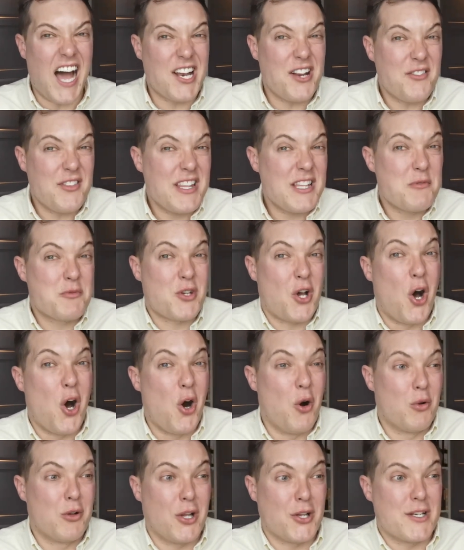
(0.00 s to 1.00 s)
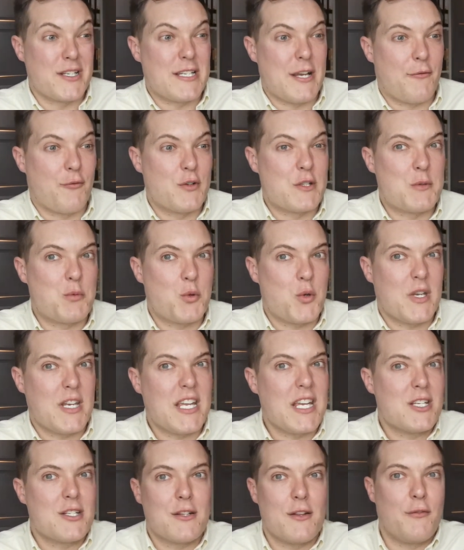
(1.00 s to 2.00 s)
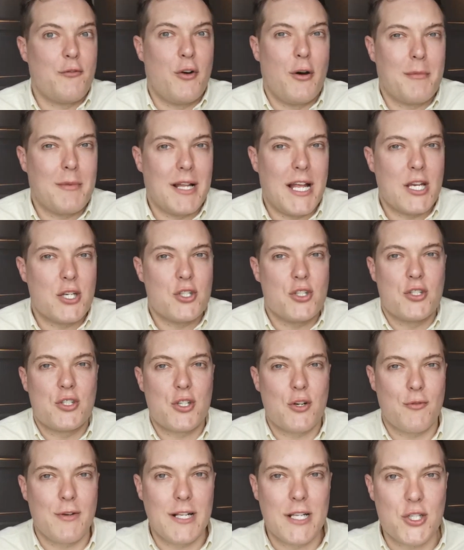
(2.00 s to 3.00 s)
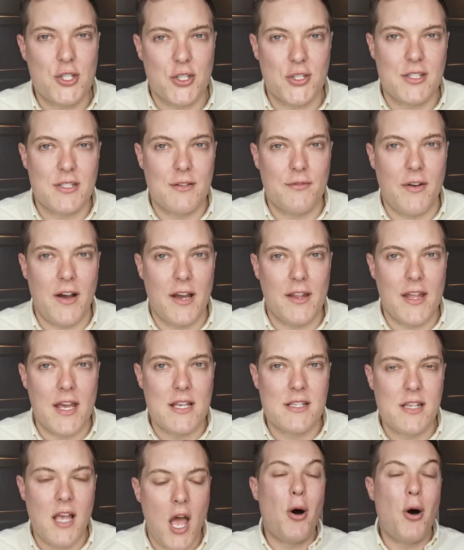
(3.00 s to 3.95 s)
I don't think there was a whole lot of difference between each of the formulations to really justify this.